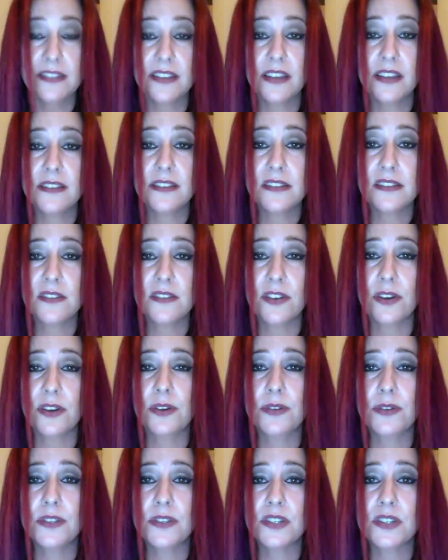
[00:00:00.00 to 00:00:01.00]
us of our
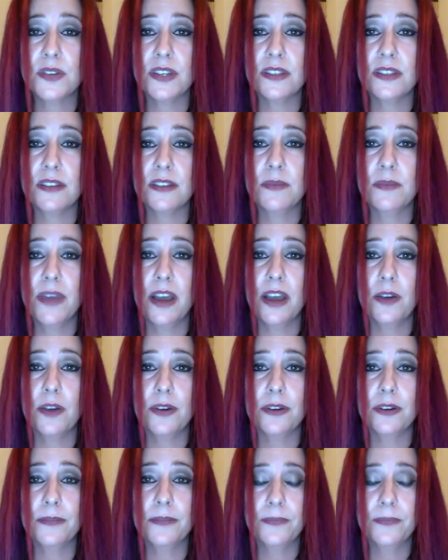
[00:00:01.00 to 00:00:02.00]
own strength and power.